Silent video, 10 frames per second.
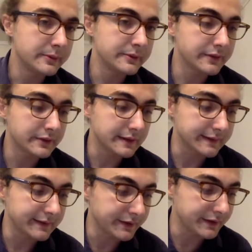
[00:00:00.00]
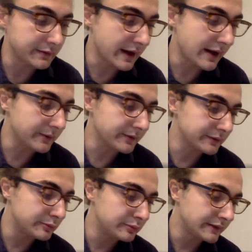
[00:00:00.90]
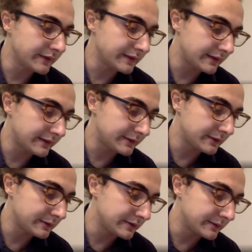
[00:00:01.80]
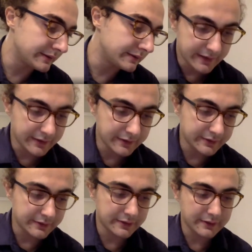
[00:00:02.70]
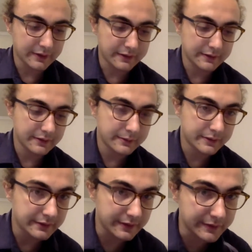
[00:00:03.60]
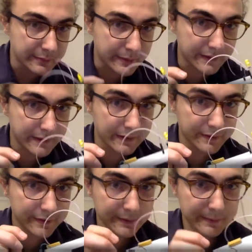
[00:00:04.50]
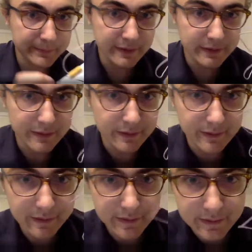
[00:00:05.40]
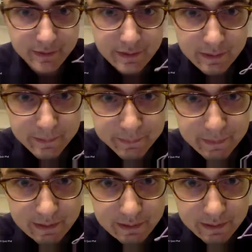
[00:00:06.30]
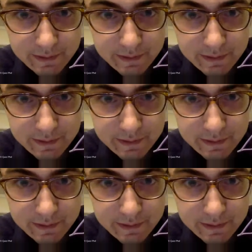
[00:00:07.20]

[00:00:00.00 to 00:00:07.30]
We're just connecting the LED to power. So if you plug this Arduino in, the LED should turn on, which it does in my case. You get this nice lit.